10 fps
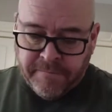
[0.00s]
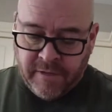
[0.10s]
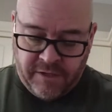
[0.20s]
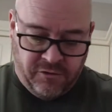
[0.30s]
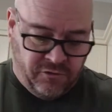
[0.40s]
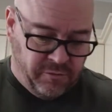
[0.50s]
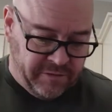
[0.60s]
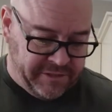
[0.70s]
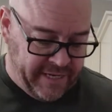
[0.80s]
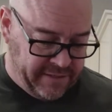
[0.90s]
A YouTuber
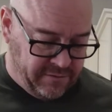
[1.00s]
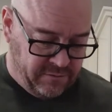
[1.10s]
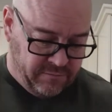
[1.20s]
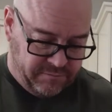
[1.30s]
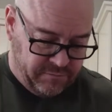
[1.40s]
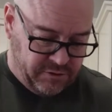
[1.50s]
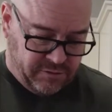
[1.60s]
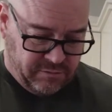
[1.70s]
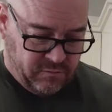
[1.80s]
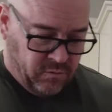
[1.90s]
said to
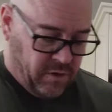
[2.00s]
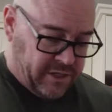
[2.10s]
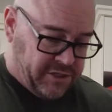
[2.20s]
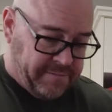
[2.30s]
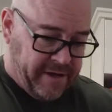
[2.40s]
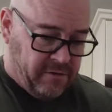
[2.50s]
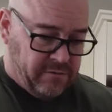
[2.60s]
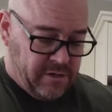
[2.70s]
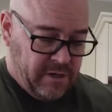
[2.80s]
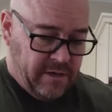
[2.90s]
wash them out,
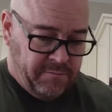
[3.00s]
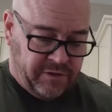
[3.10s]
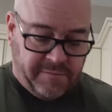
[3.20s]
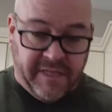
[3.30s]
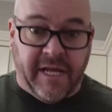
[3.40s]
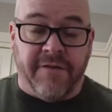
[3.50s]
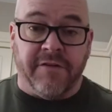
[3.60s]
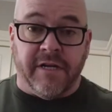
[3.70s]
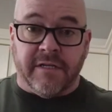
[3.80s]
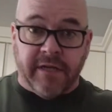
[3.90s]
put them in the
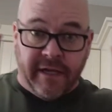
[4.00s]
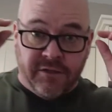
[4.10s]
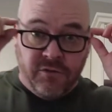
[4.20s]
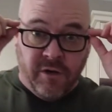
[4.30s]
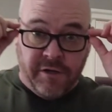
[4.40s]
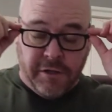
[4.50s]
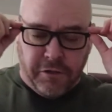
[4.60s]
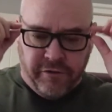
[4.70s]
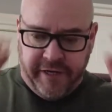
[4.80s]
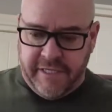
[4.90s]
oven at 200
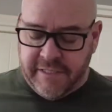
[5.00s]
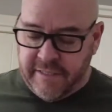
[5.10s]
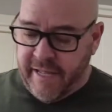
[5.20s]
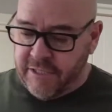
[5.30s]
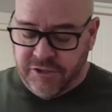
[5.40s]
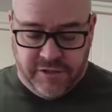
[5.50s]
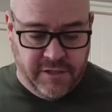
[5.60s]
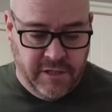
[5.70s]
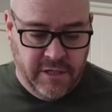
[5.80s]
degrees, and that should